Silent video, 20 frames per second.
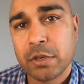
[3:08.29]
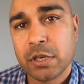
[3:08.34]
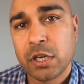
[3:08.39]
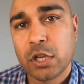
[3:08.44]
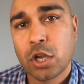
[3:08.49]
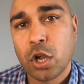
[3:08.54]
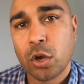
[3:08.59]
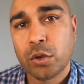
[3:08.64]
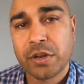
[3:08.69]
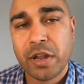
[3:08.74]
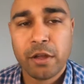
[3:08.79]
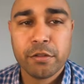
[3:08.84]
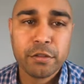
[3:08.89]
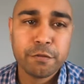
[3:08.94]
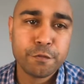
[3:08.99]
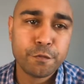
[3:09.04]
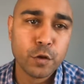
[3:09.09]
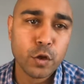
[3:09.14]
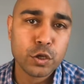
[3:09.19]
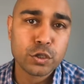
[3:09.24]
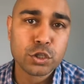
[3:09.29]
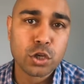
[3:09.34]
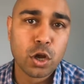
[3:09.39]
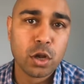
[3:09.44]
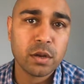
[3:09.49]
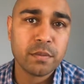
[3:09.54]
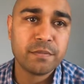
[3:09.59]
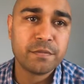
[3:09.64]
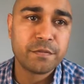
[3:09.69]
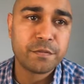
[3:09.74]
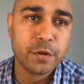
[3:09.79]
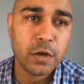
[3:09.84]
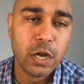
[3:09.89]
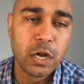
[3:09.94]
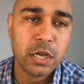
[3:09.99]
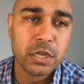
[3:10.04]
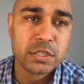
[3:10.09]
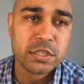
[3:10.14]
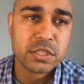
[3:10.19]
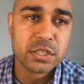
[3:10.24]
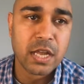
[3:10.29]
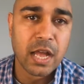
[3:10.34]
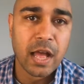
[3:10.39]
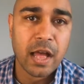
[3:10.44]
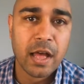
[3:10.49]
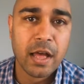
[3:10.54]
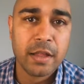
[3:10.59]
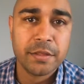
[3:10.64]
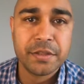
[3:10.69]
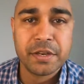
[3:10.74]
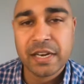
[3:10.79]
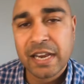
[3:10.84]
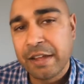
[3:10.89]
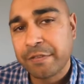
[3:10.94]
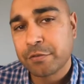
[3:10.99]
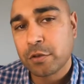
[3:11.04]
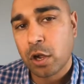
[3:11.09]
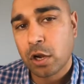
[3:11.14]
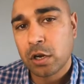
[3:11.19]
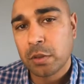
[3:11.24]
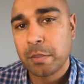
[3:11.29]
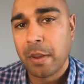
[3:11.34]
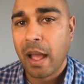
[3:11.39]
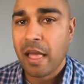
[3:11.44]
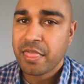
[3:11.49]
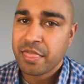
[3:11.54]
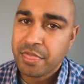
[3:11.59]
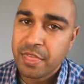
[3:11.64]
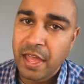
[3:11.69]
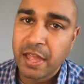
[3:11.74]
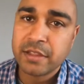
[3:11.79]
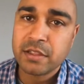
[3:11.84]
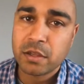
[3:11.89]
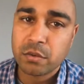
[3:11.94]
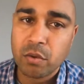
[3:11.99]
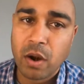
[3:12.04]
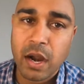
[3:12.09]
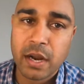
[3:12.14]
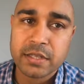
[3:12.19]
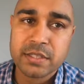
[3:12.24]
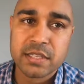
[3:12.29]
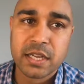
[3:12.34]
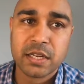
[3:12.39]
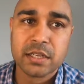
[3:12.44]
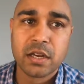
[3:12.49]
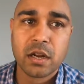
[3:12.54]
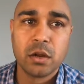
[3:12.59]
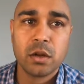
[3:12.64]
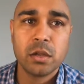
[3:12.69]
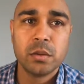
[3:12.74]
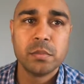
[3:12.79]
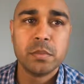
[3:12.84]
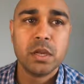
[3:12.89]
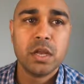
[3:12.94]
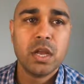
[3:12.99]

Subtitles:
going to go down the first column first, the left column, and then the right hand side column.